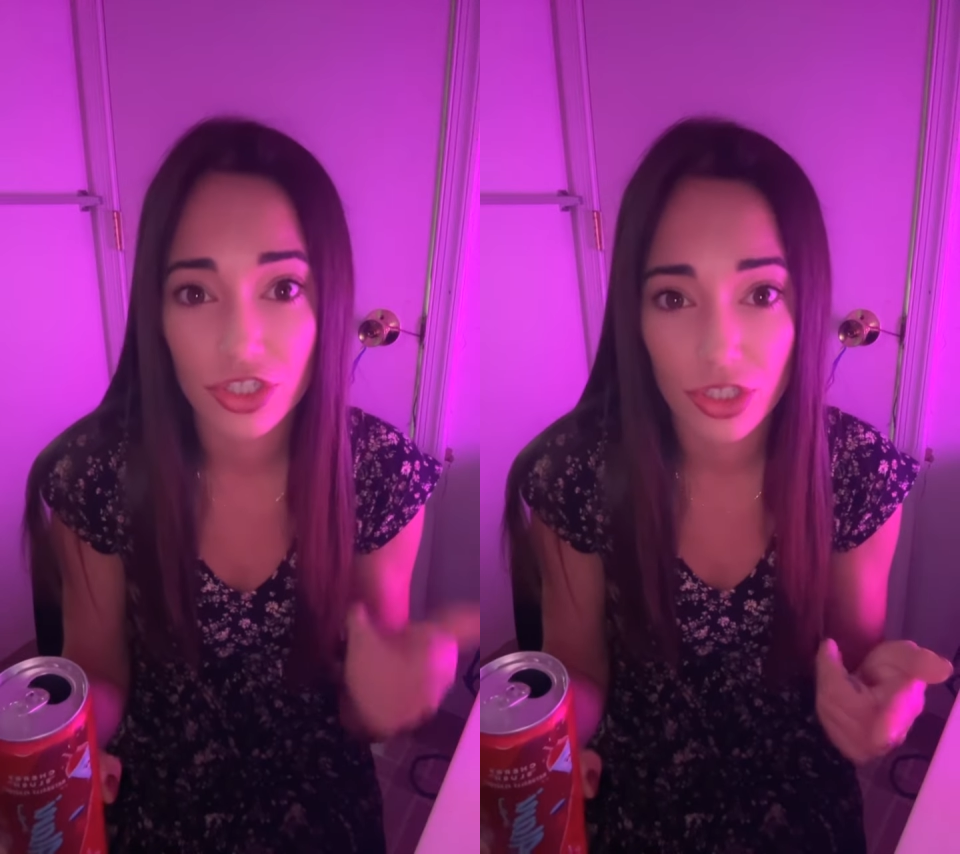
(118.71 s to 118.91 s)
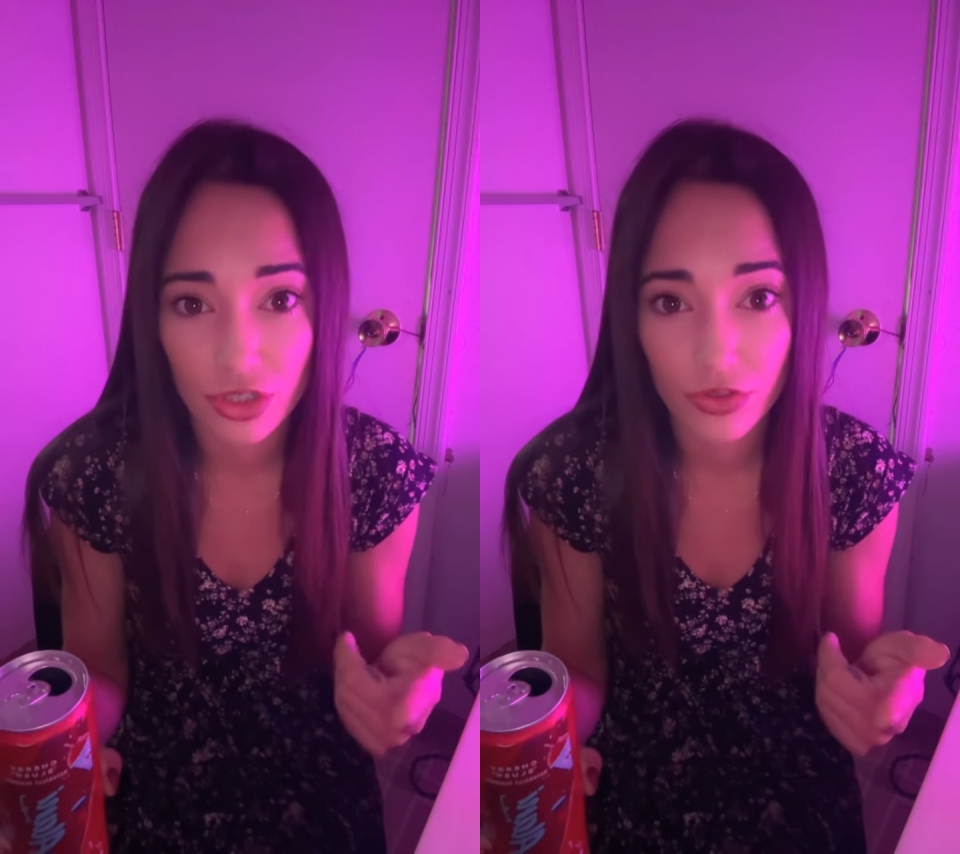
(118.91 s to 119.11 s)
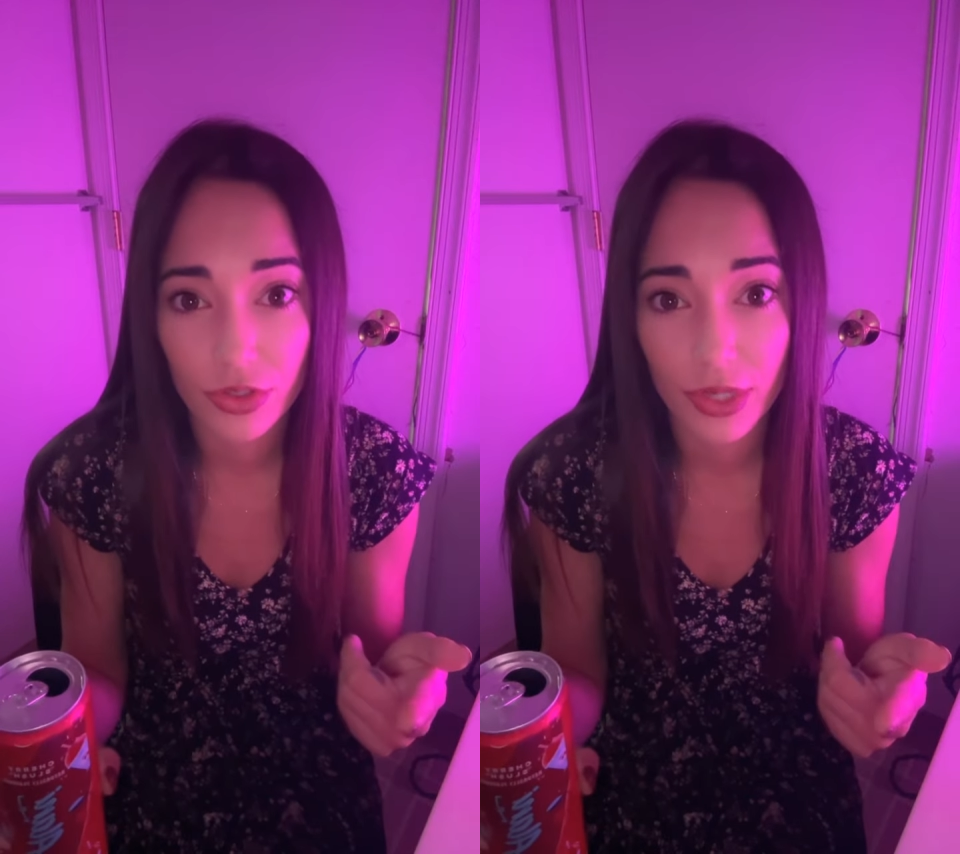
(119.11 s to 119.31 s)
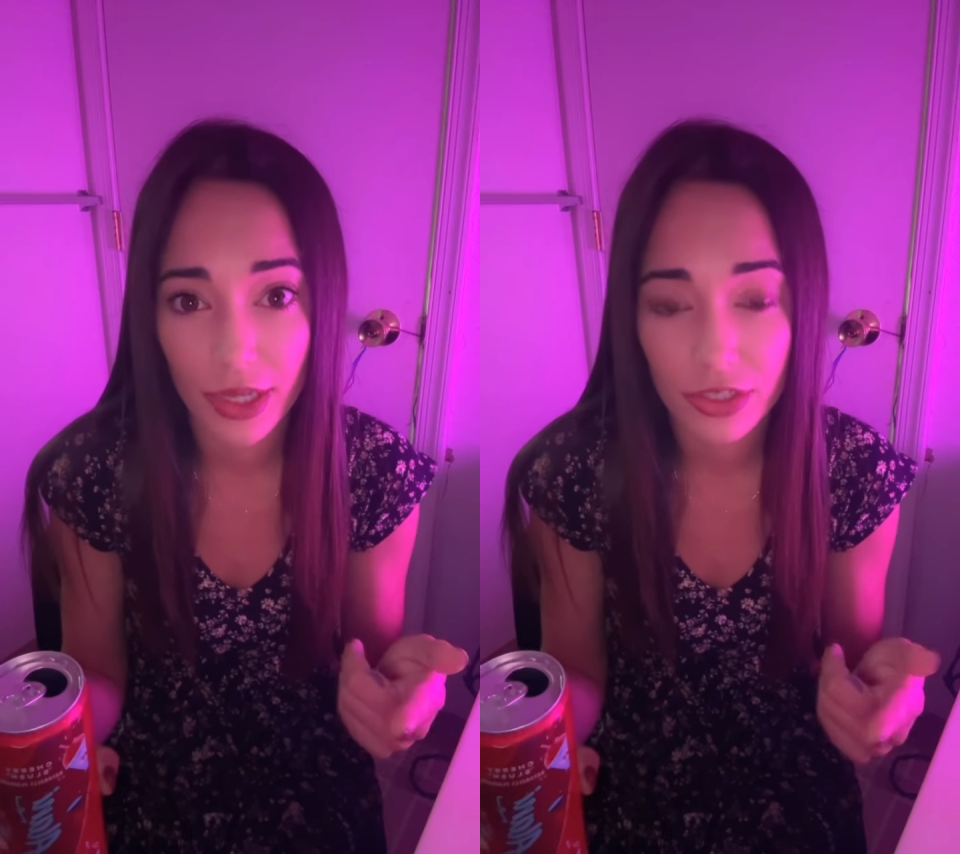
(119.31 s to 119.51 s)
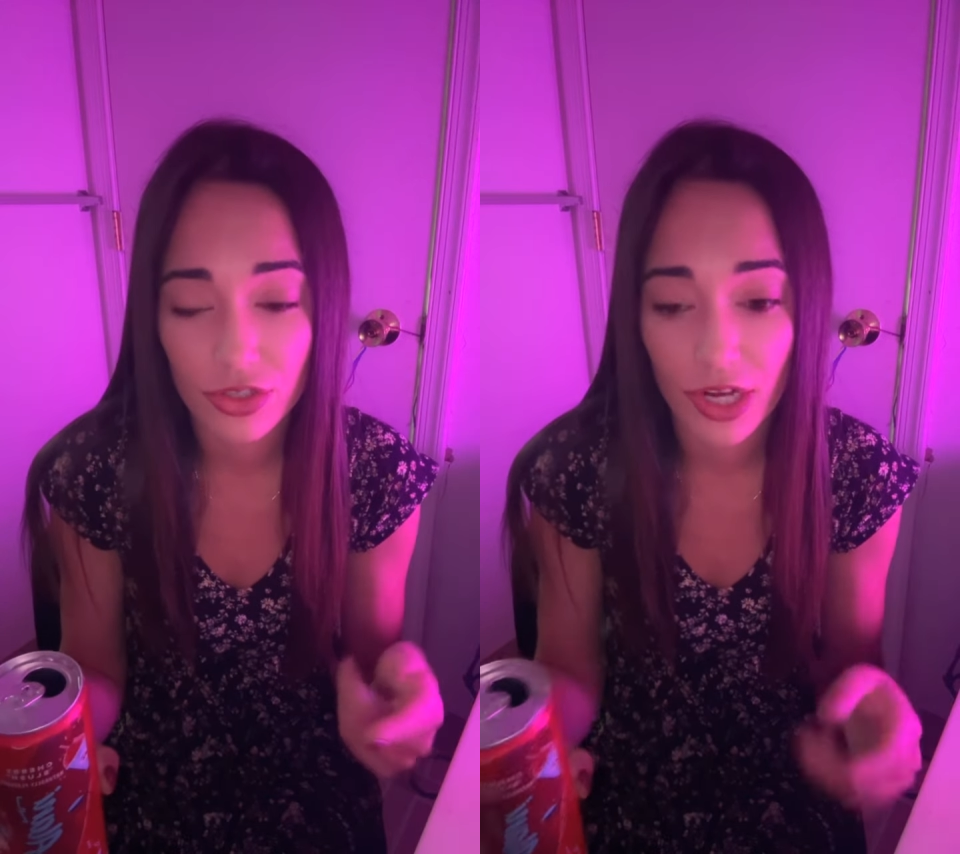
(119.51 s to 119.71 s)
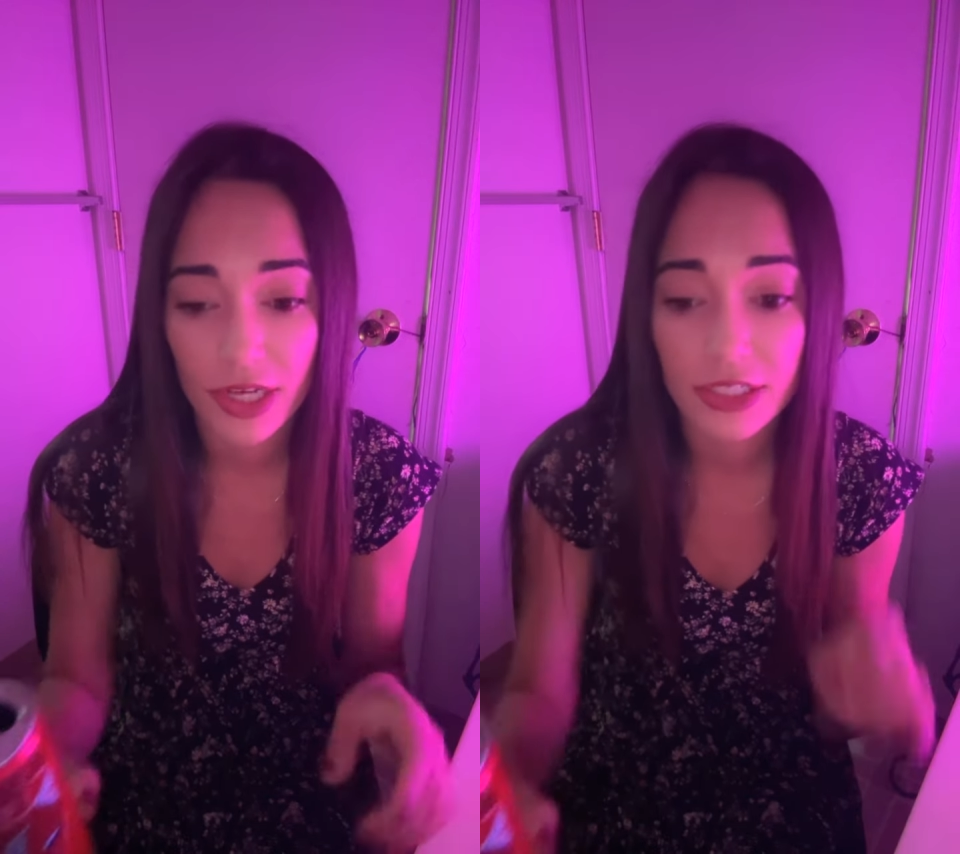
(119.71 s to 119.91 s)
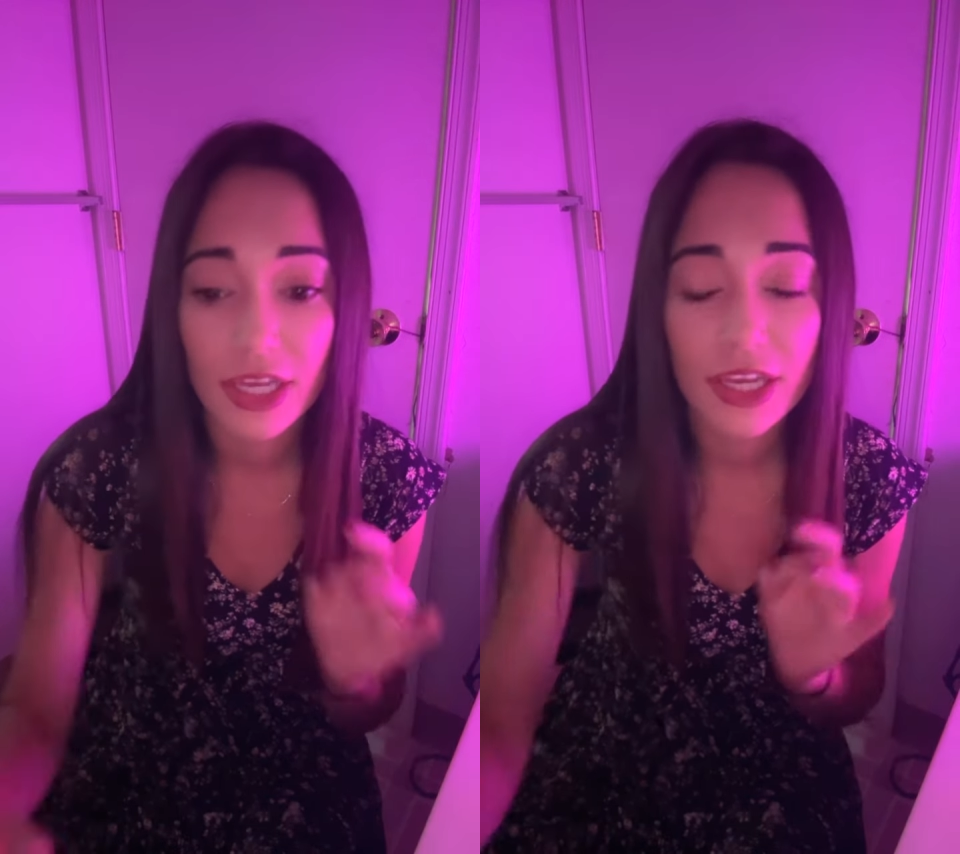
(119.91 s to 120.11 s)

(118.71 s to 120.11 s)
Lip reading: ginger root extract,